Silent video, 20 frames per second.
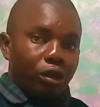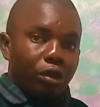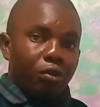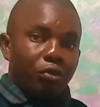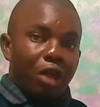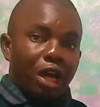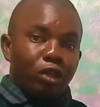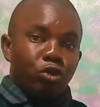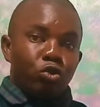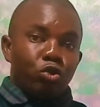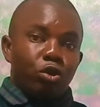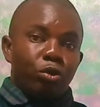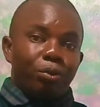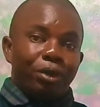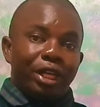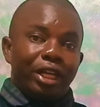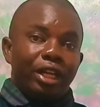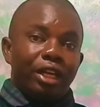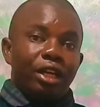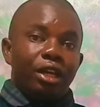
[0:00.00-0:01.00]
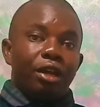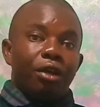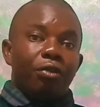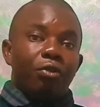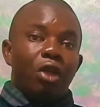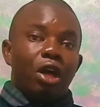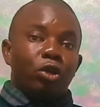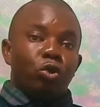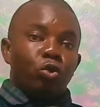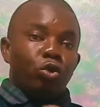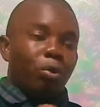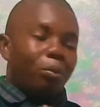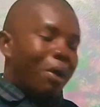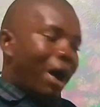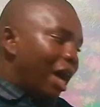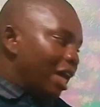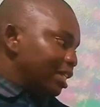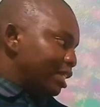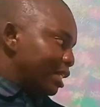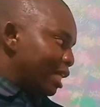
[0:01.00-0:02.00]
That would
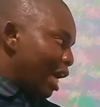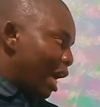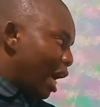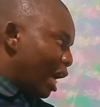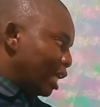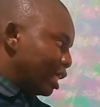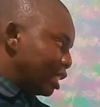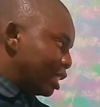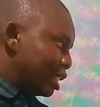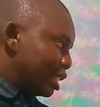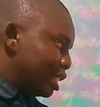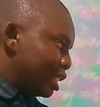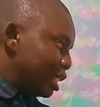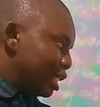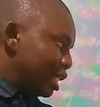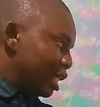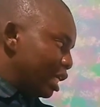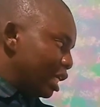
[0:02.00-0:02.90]
pass as